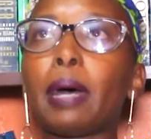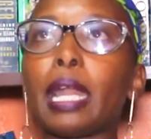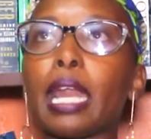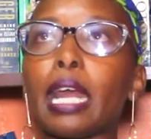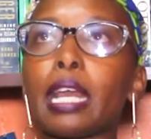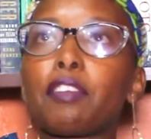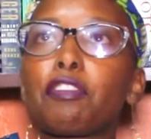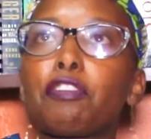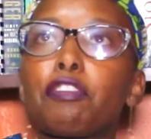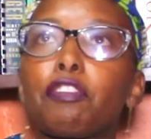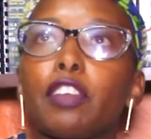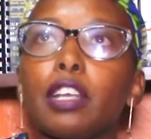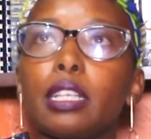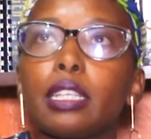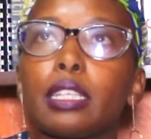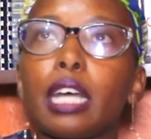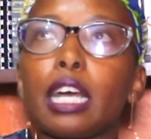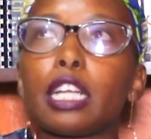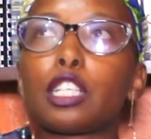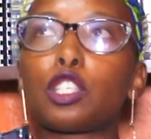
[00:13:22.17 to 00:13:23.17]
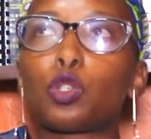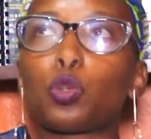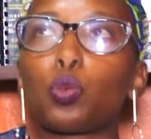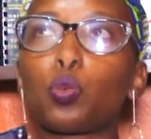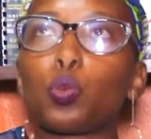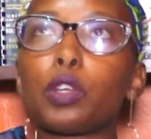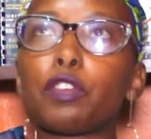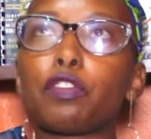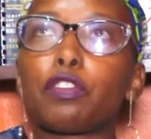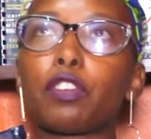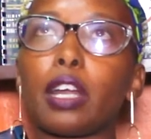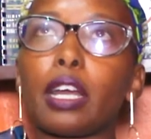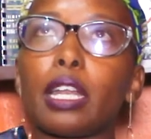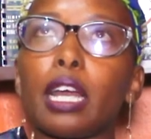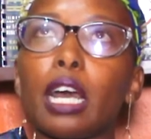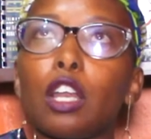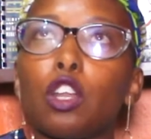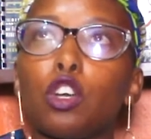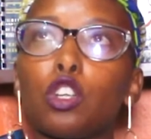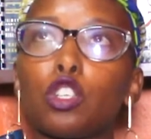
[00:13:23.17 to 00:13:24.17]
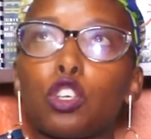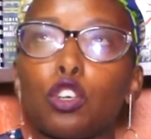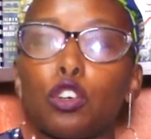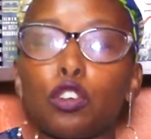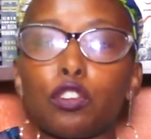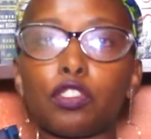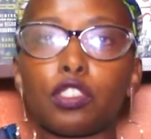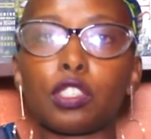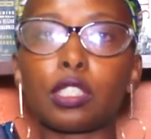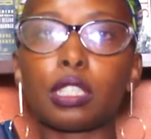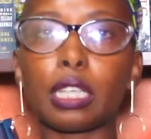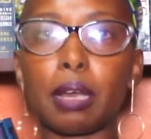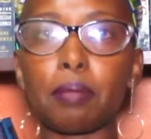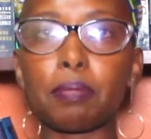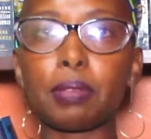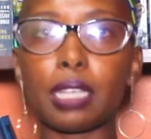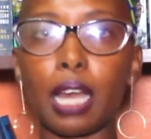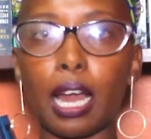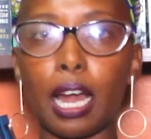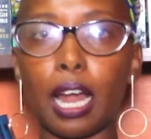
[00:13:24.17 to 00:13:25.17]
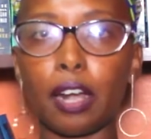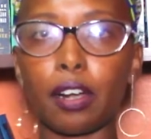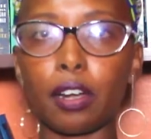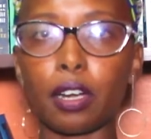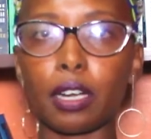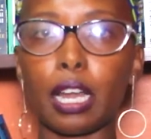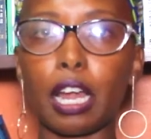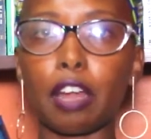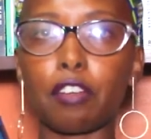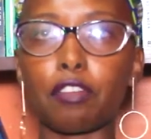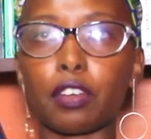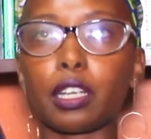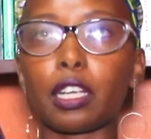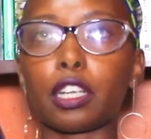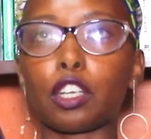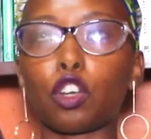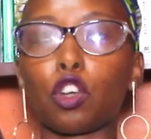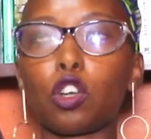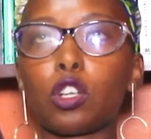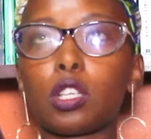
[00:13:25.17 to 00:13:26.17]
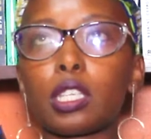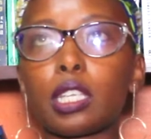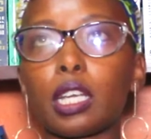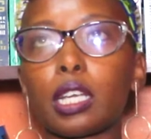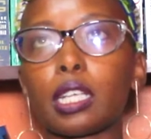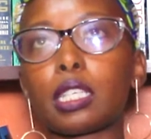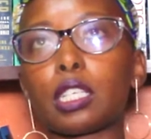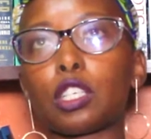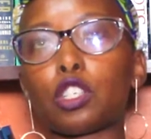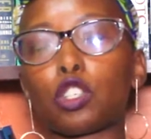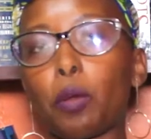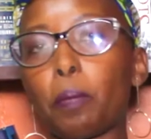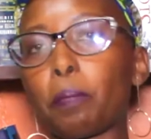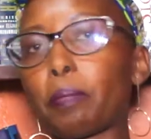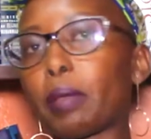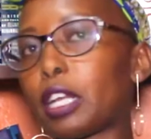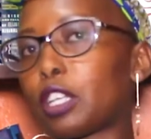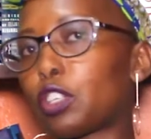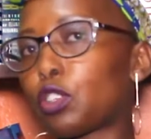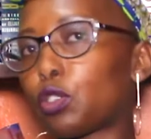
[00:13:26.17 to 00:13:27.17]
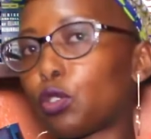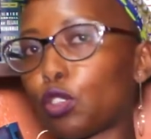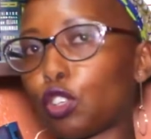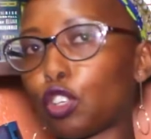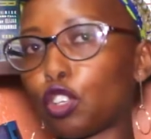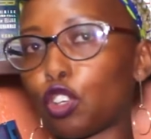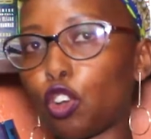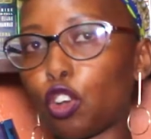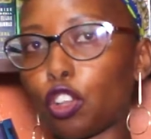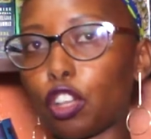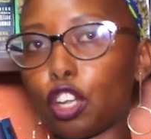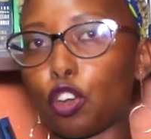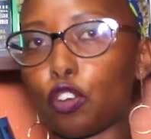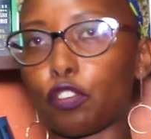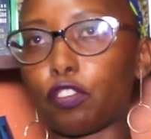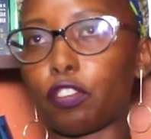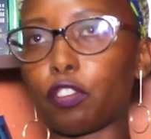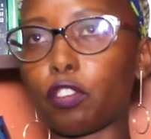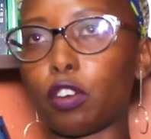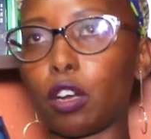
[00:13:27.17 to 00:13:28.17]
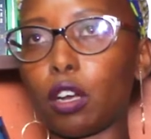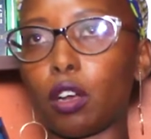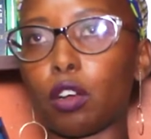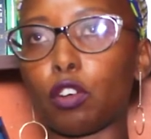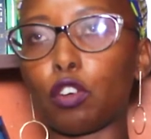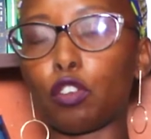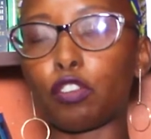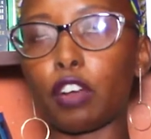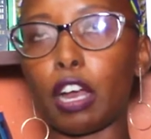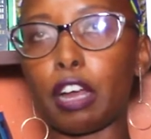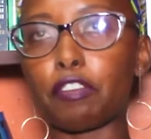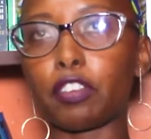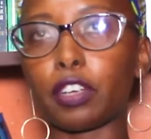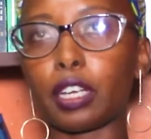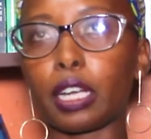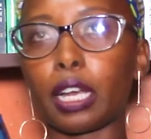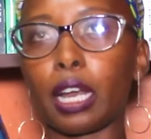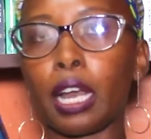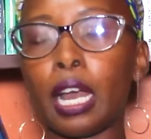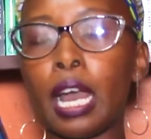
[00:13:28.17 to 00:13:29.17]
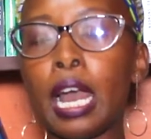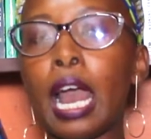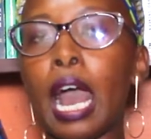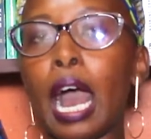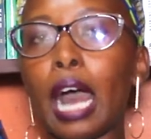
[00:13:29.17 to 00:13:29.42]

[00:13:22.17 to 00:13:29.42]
but I feel that we've read a lot of sub-Saharan African content as compared to the northern of Africa.